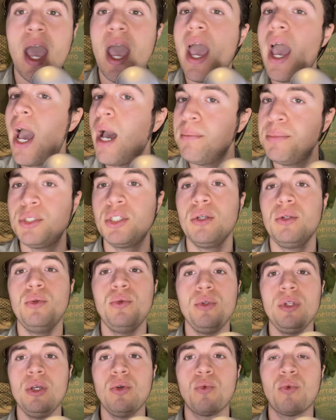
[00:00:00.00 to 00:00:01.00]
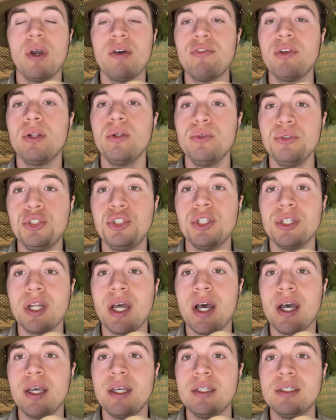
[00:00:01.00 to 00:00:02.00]
absolutely
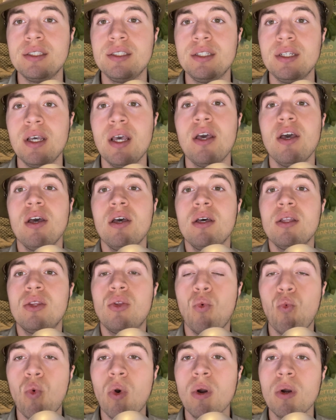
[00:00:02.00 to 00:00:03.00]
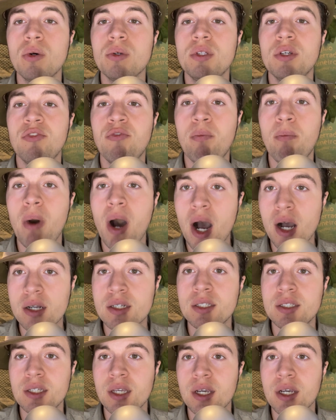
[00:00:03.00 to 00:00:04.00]
revolutionized the world of
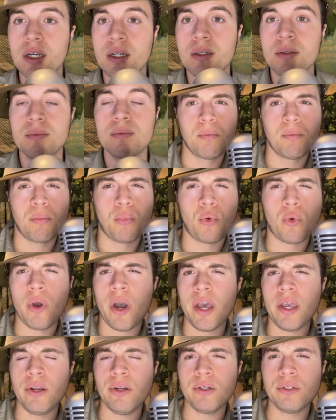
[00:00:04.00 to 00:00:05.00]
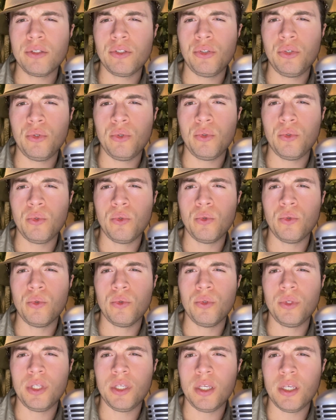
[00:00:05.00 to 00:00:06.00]
boxing. Prior
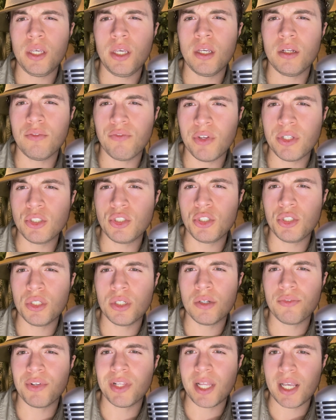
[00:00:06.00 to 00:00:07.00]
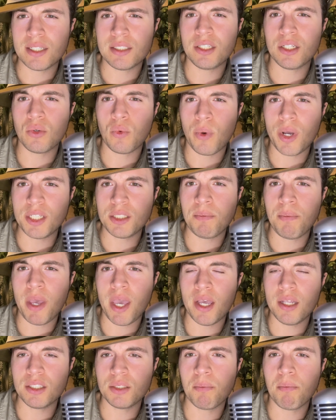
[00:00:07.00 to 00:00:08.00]
to the invention of elastic
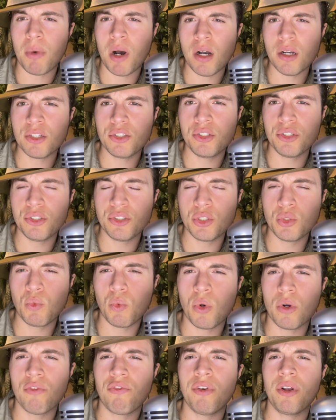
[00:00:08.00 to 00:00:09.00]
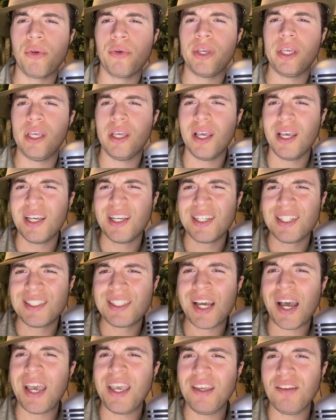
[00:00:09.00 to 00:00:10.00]
waistbands, boxers wore very
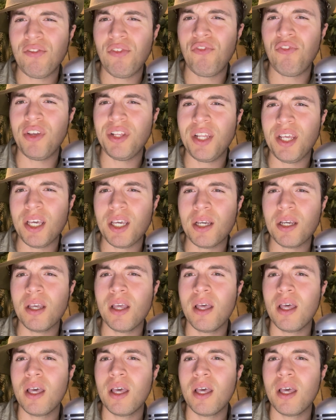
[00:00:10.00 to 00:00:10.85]
tight-fitting,